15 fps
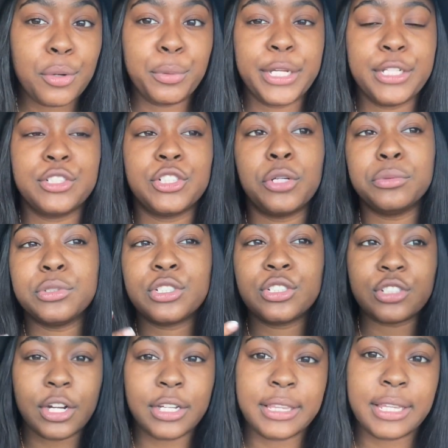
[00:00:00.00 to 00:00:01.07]
Like don't
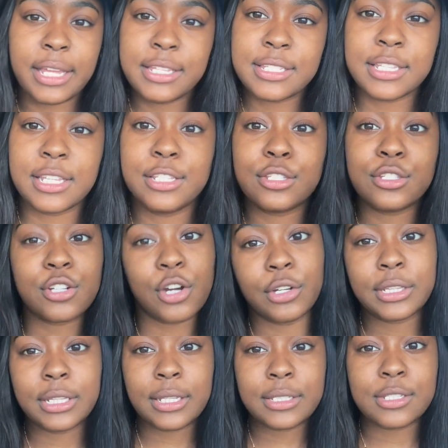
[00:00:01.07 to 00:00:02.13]
start things and then
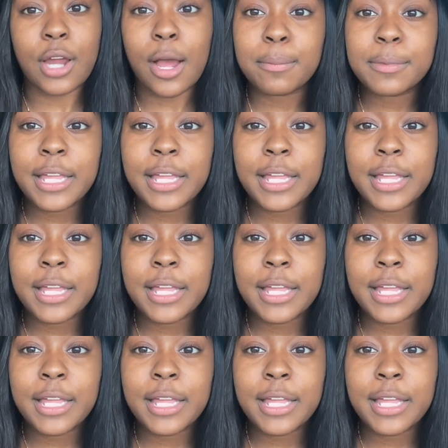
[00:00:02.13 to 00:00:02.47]
stop